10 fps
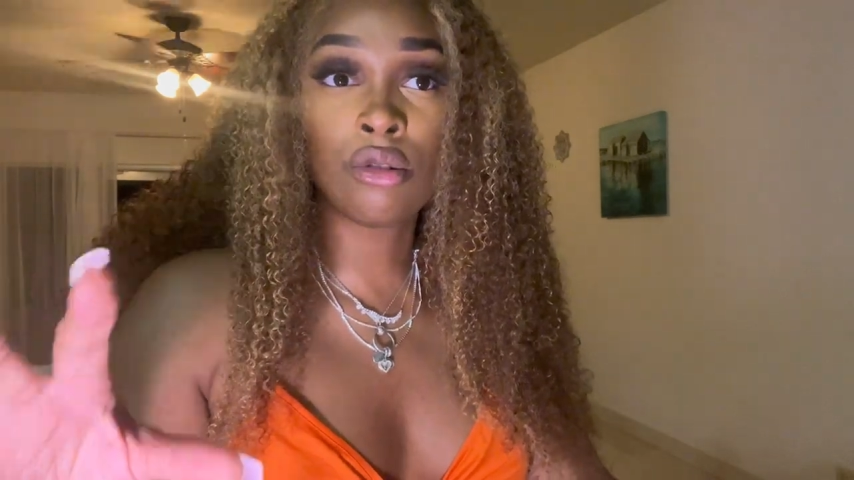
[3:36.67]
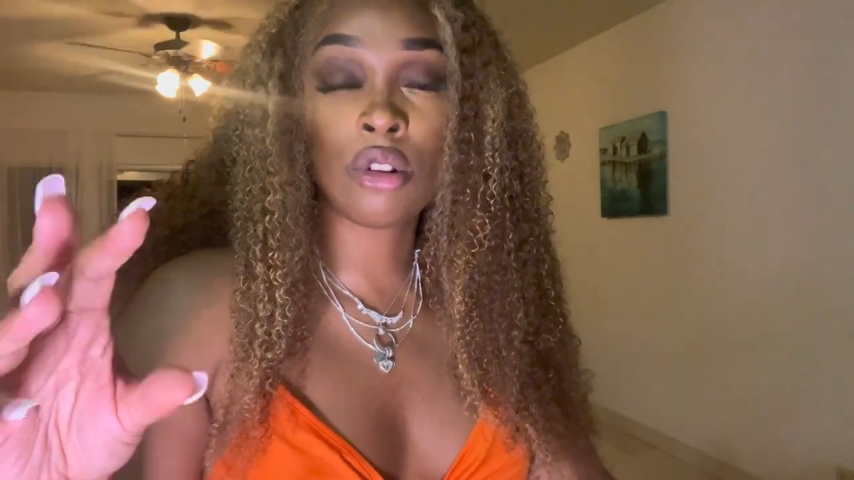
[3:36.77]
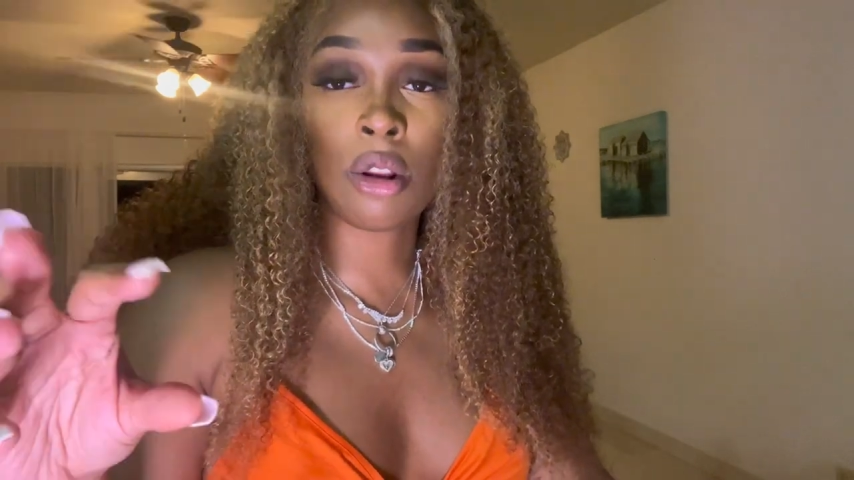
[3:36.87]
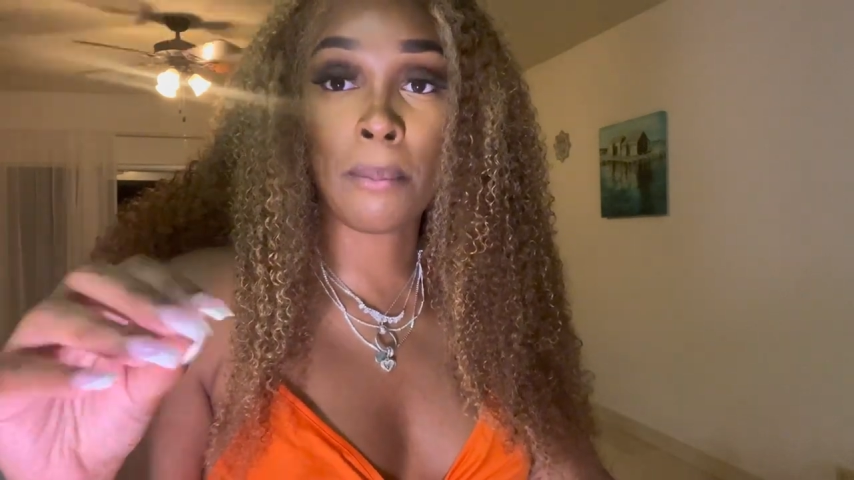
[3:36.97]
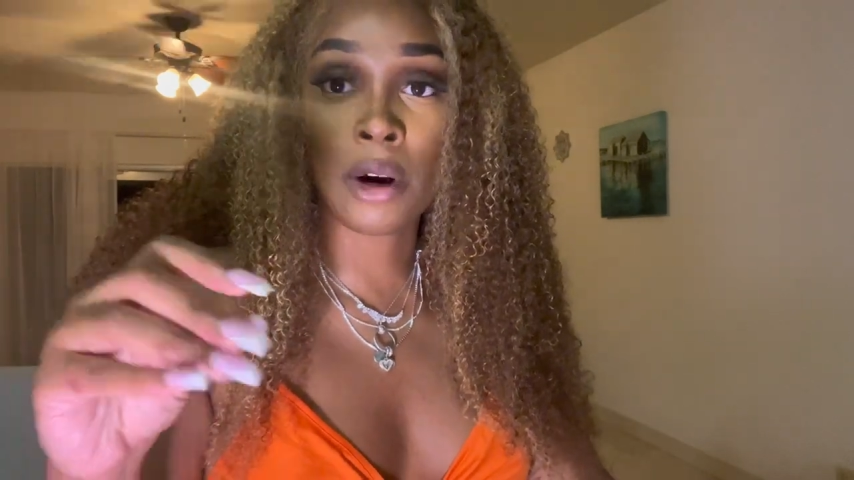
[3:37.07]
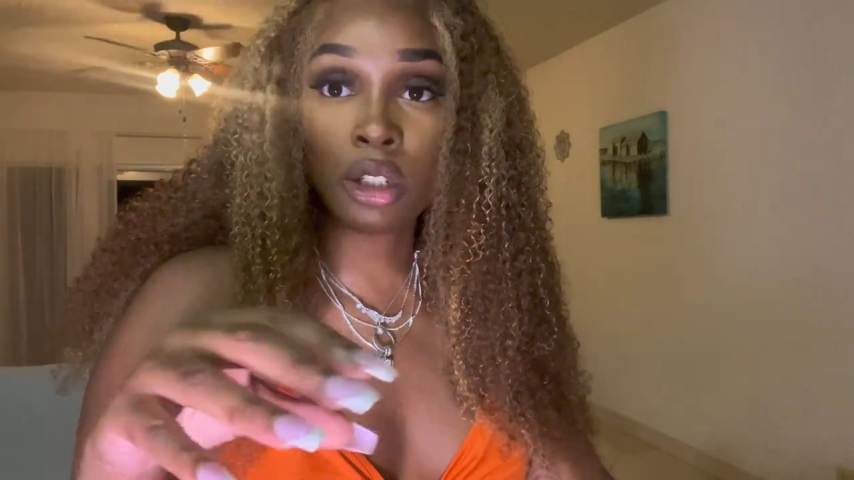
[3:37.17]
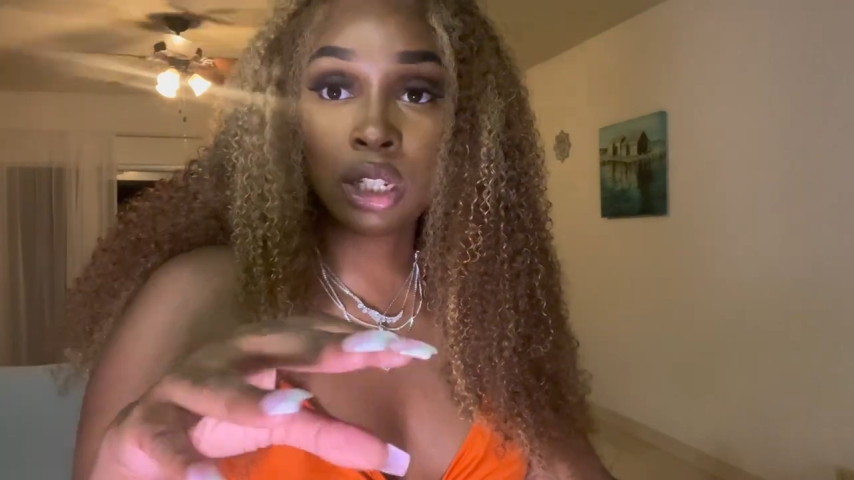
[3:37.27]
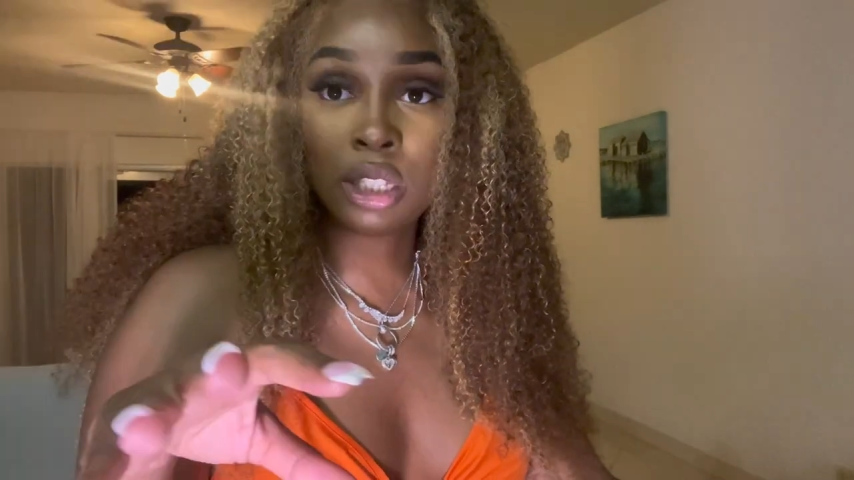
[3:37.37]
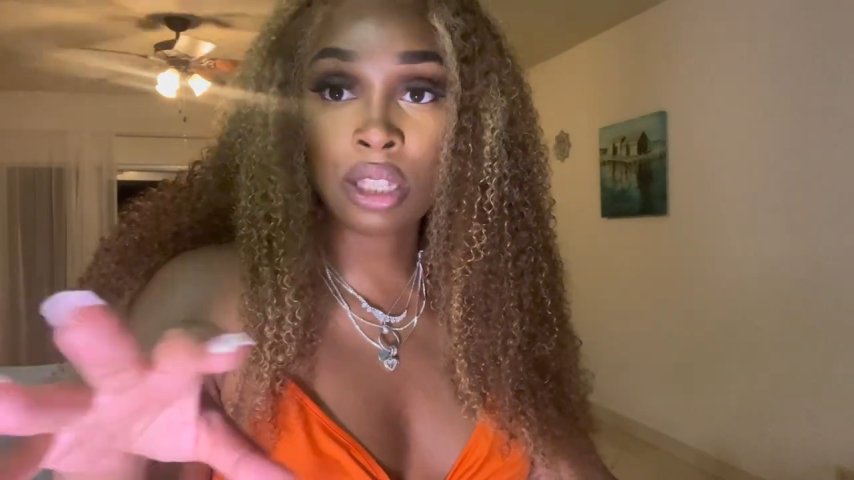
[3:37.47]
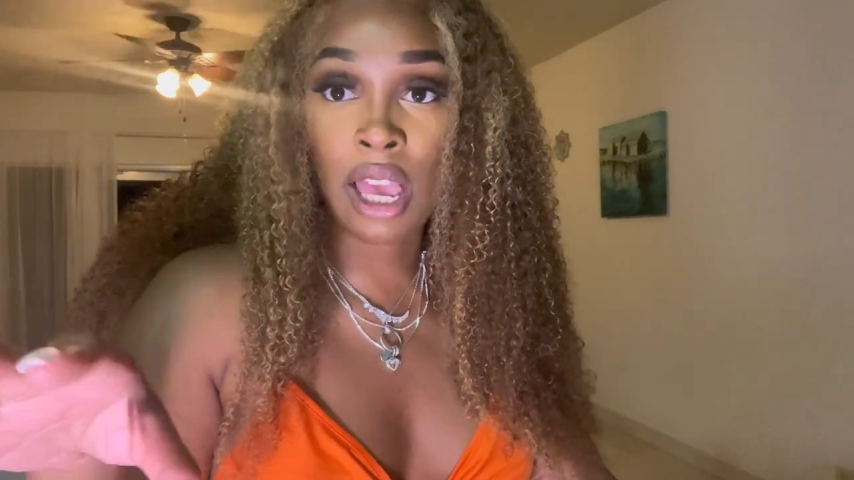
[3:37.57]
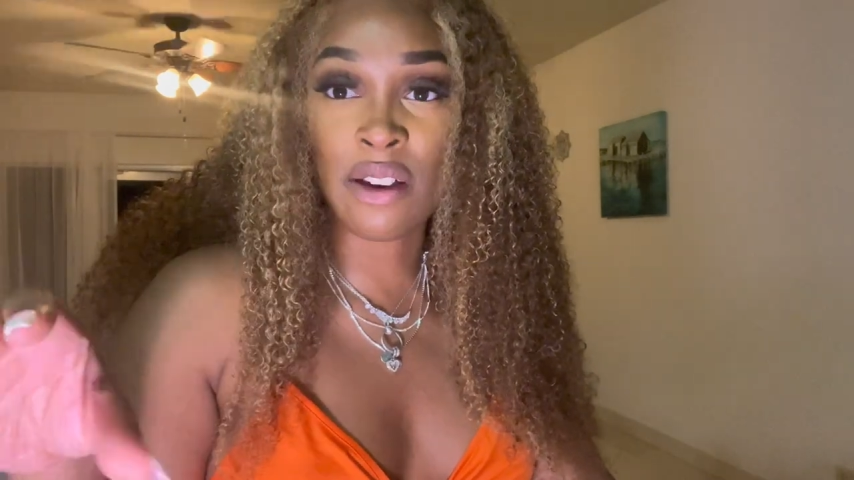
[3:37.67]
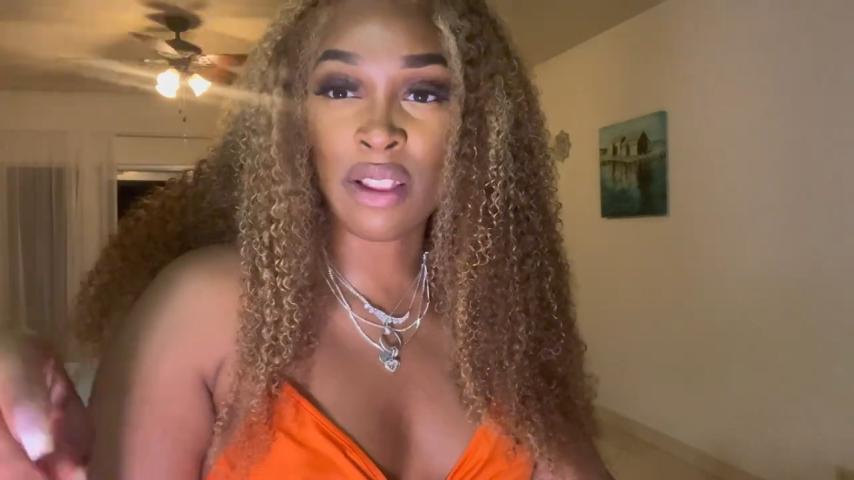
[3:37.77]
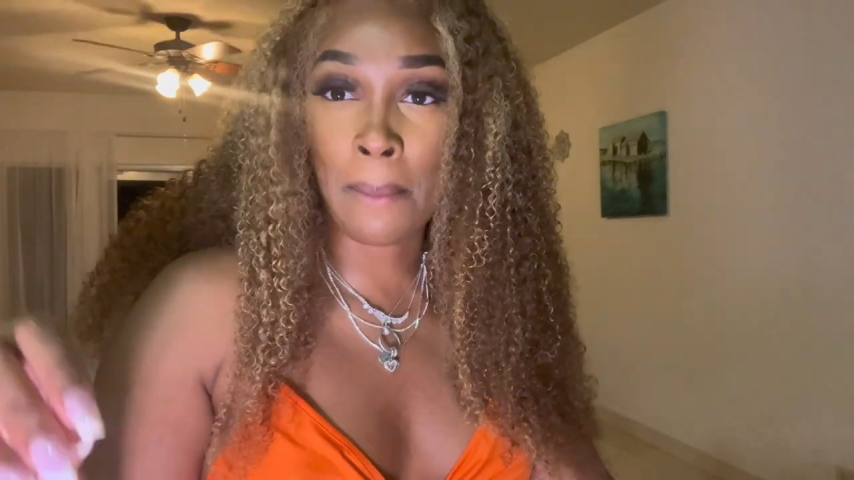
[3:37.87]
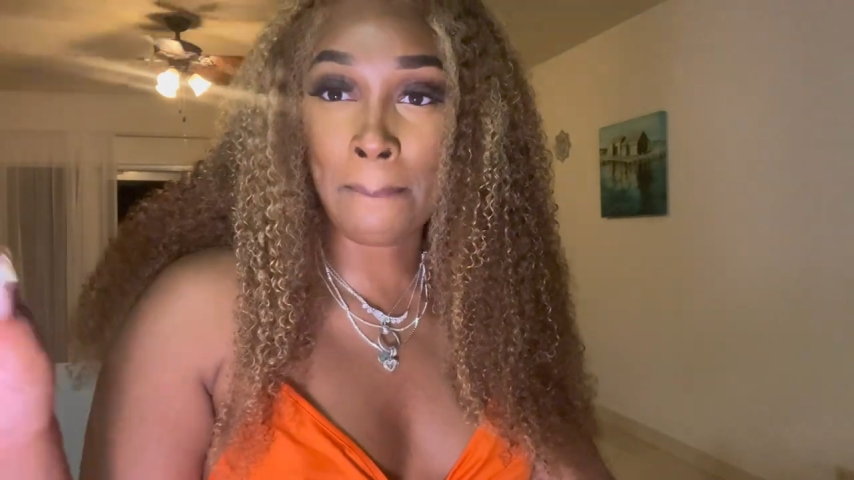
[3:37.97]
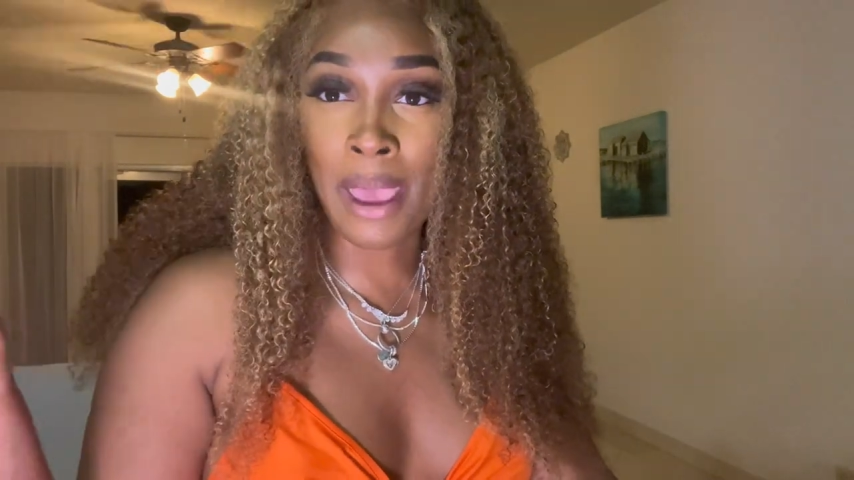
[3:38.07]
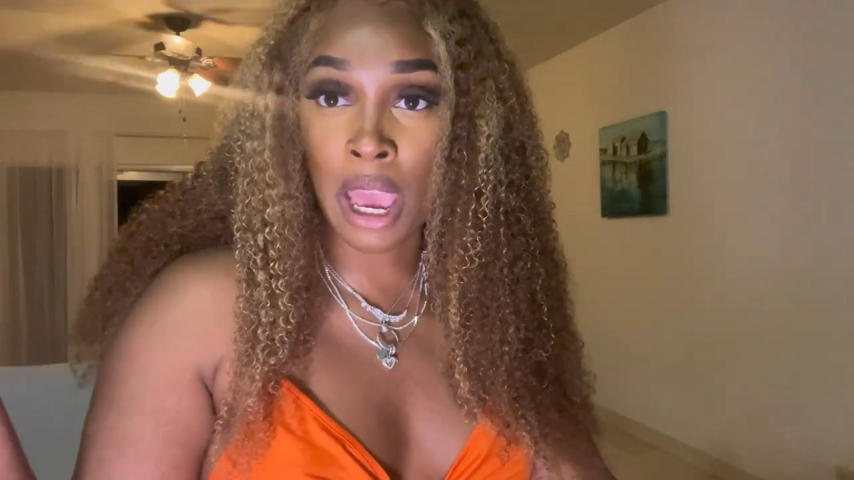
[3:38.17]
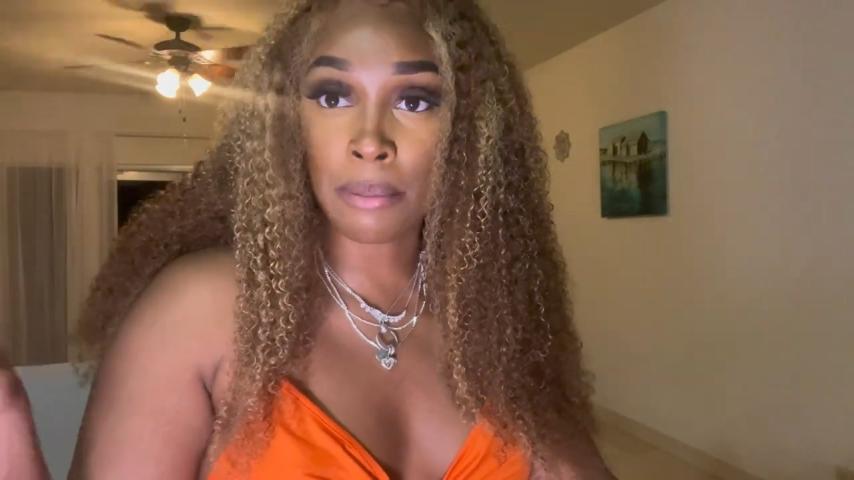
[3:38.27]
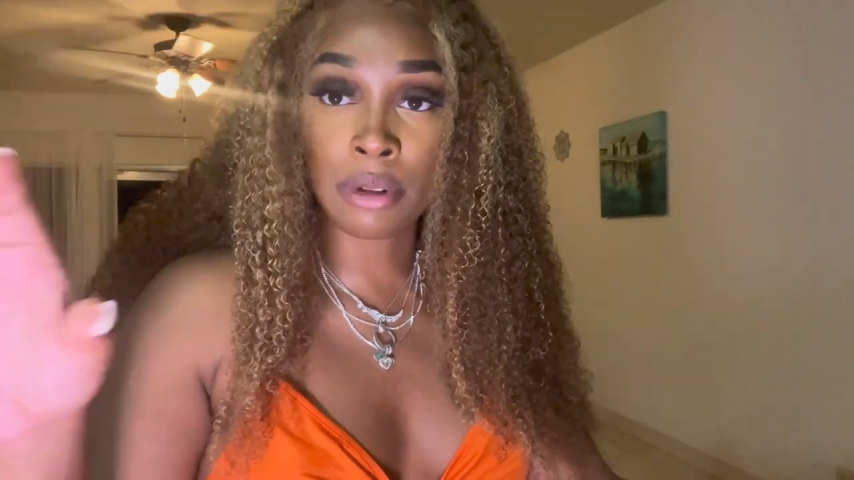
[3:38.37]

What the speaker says: you know, the markets that have like mad